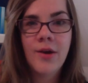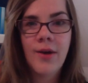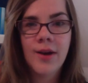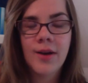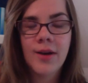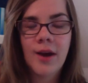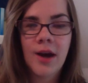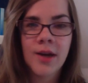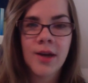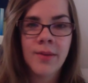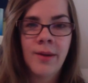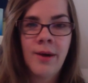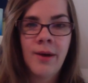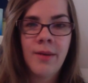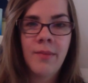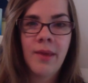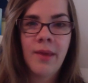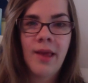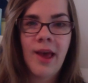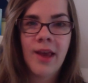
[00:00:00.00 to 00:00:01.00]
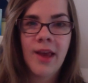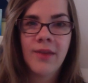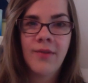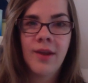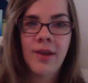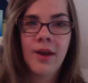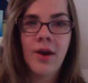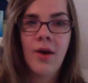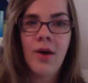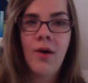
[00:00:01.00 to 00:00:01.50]
I talked about it in my last
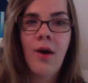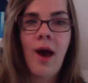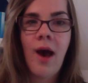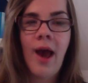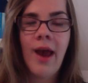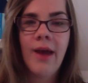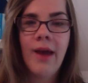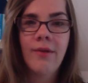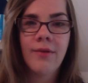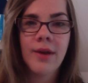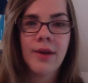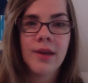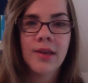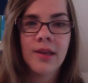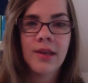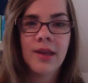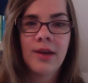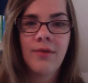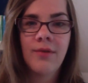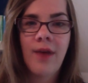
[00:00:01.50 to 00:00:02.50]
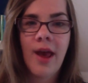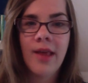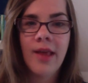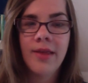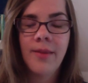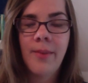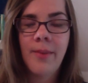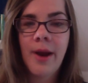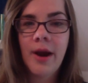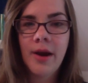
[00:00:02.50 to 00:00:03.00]
video. I recently read The
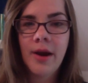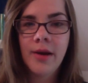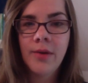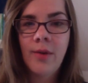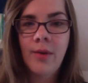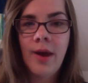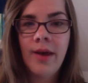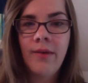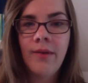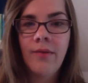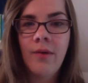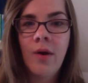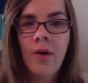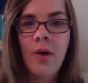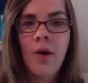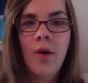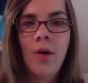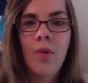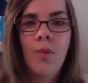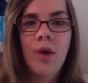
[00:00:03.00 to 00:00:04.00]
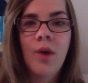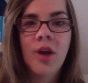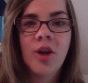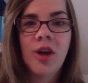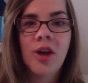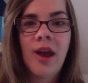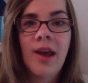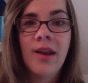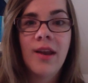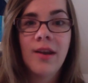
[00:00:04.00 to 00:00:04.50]
Paris Wife, which
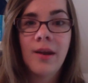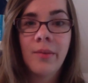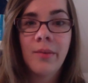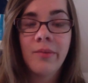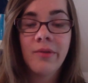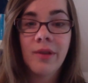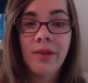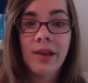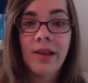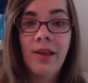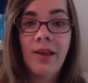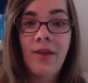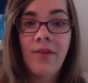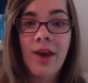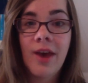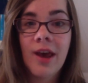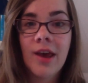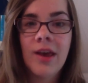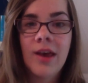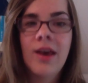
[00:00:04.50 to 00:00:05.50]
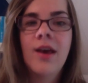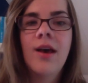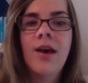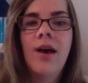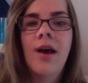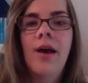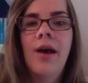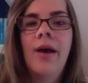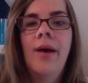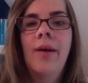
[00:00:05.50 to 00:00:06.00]
I ended up really loving.
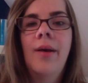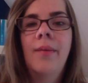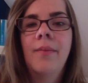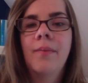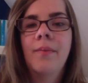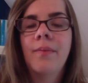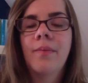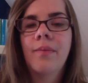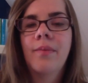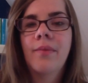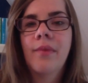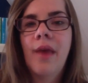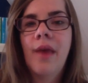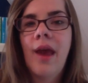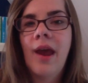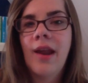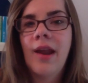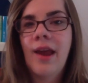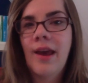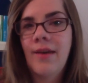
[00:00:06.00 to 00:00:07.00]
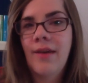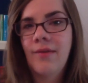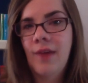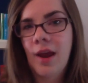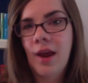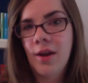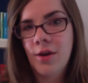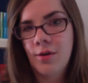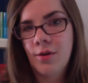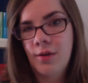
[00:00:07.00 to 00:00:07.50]
And I have
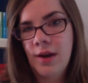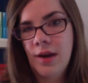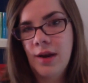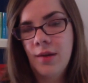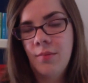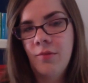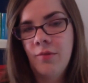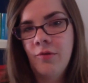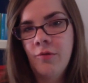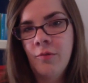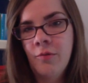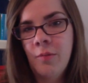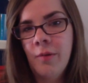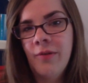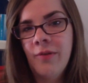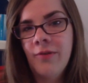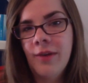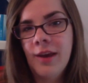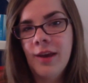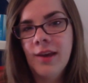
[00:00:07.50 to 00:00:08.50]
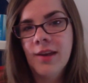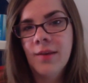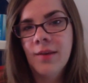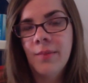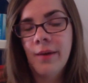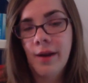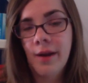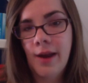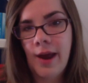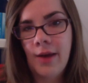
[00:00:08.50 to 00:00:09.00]
yet to read A Movable Feast,
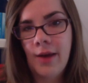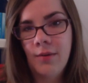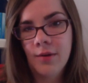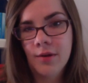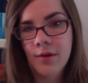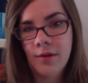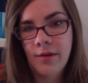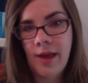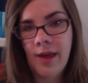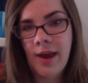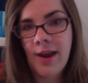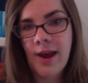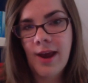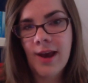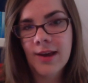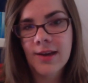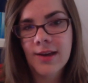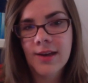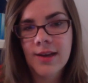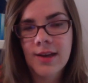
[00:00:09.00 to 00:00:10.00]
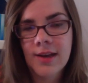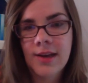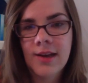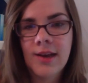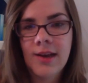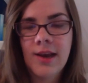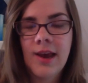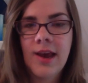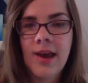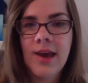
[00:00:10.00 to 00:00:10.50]
but I will do that next.
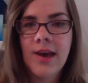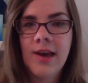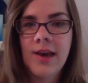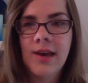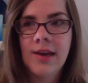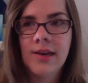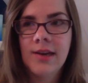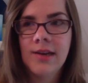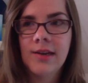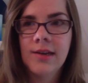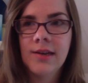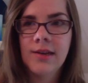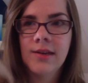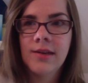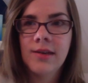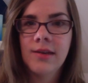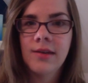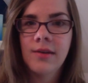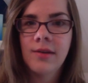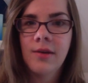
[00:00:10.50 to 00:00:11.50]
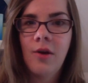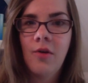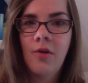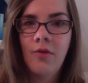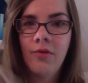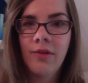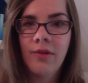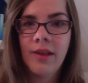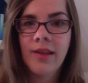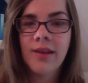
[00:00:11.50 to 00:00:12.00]
And
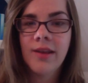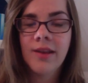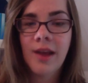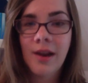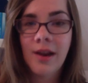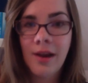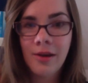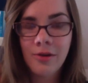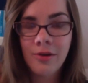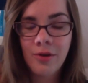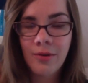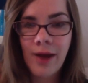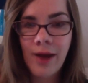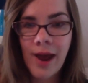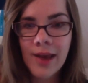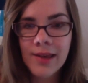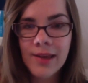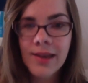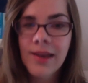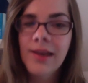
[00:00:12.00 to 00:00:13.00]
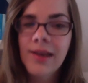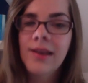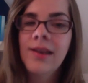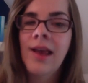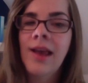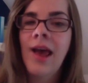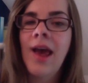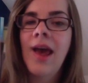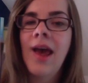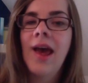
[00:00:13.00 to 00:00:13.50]
hopefully The Sun Also Rises.
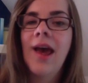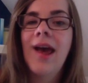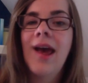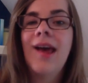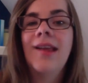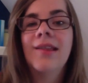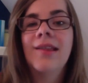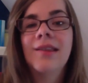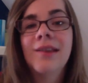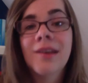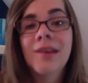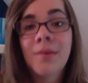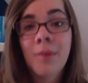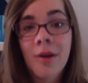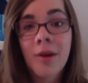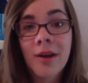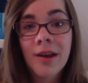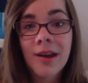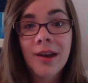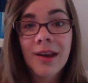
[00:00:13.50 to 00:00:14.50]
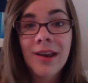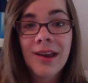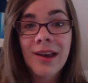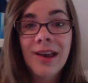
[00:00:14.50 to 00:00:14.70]
And this book,